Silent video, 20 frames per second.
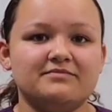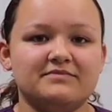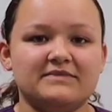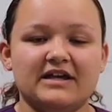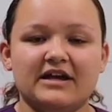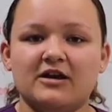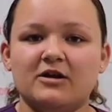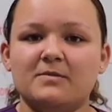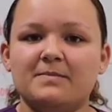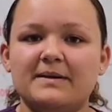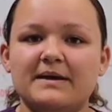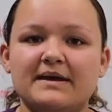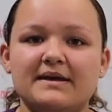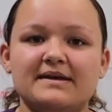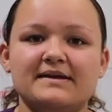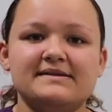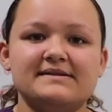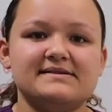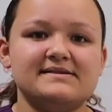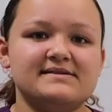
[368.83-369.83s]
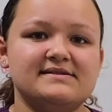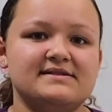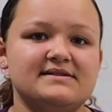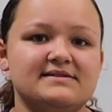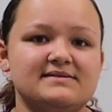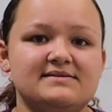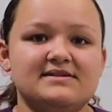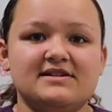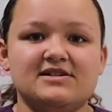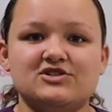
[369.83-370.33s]
therapist,
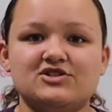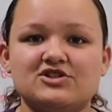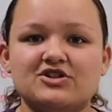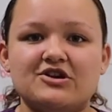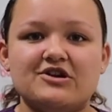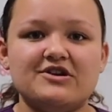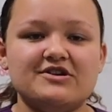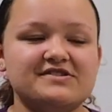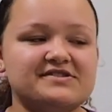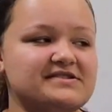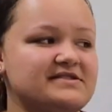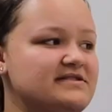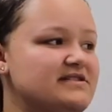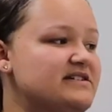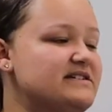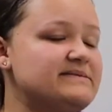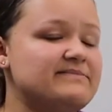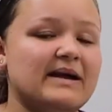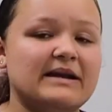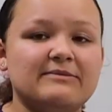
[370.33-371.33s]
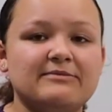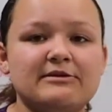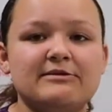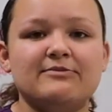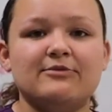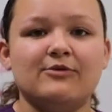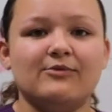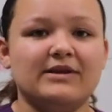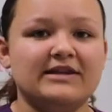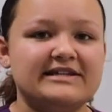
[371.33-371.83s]
teachers, there's many
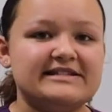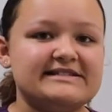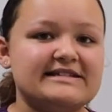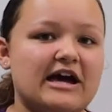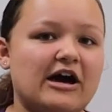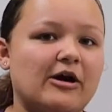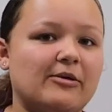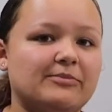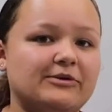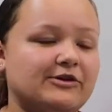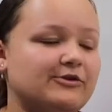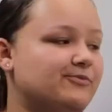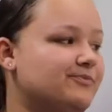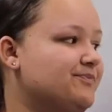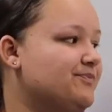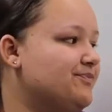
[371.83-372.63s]
people willing to help you.